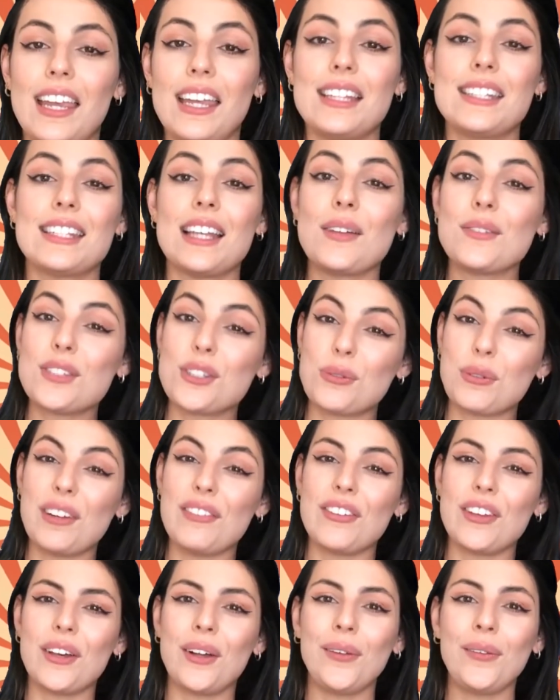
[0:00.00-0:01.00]
It sounds
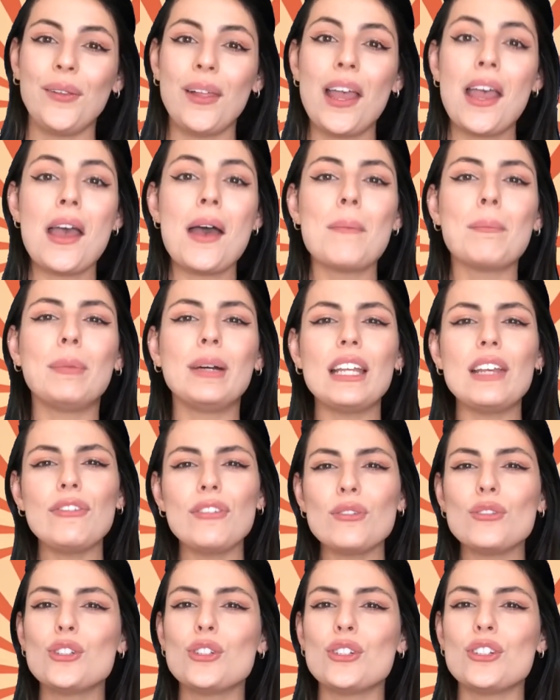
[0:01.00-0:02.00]
trivial, but
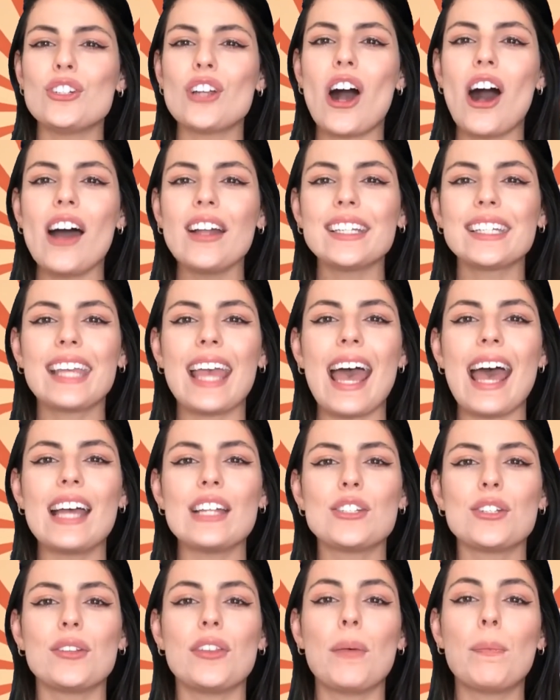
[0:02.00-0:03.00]
if you do not
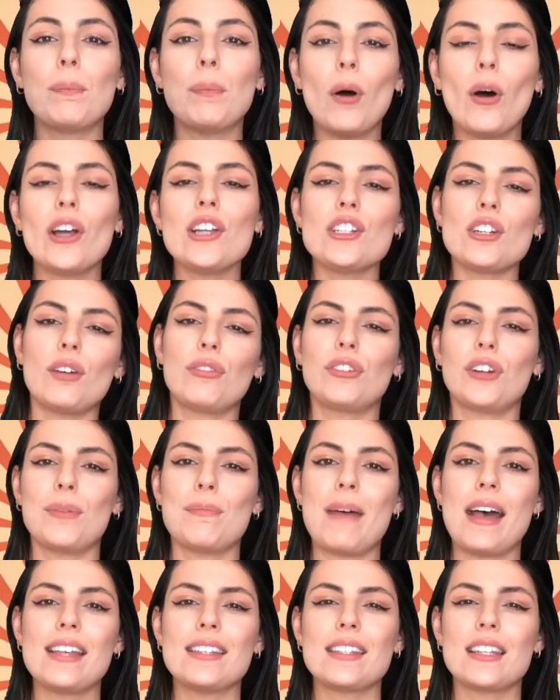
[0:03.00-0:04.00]
get to the point of
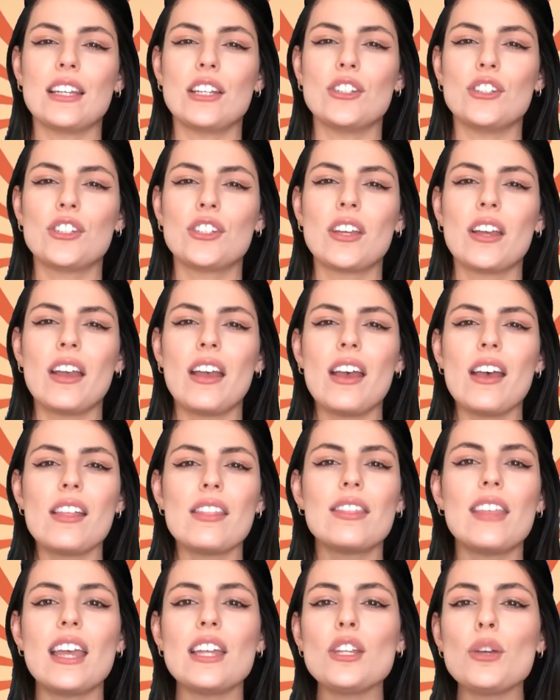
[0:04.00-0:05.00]
your message,
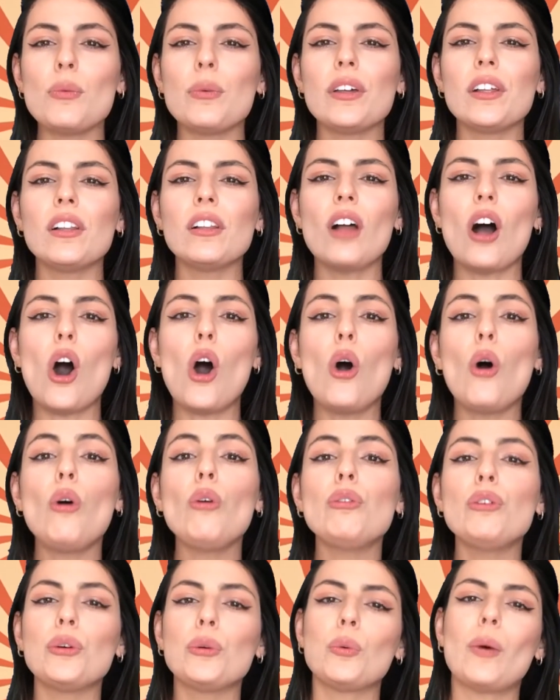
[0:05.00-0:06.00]
then you will
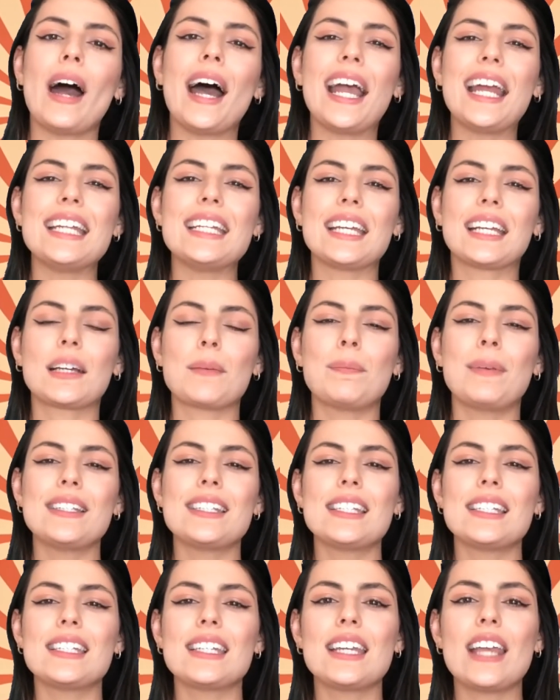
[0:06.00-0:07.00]
override the
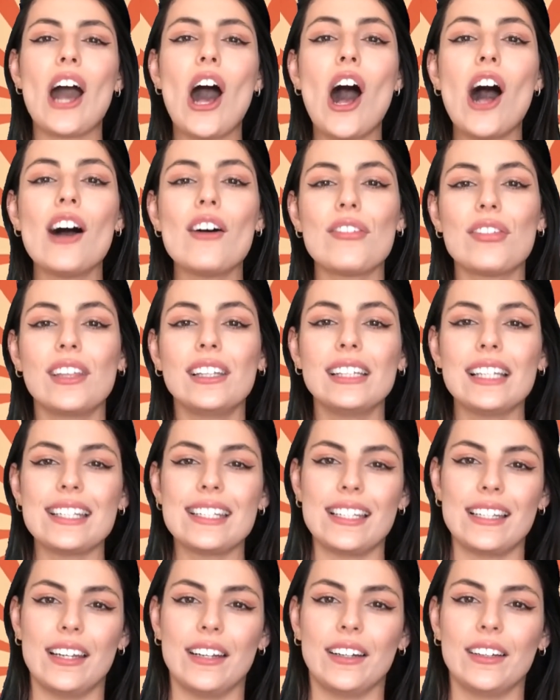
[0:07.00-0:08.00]
capacity of the
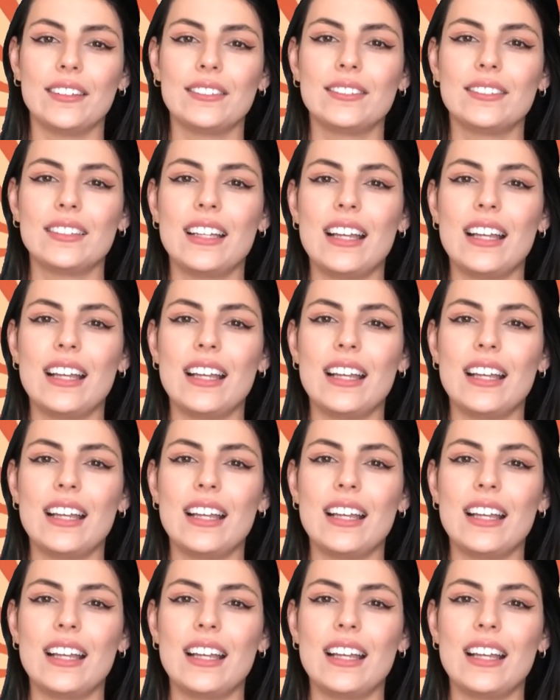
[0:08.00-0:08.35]
listener.